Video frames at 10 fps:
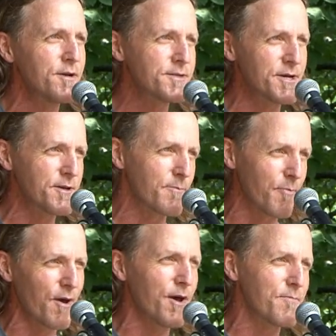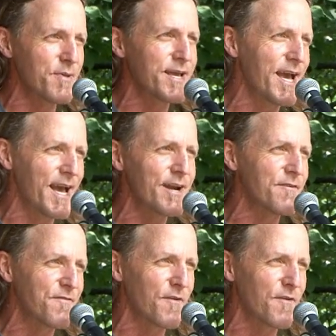until the blood began to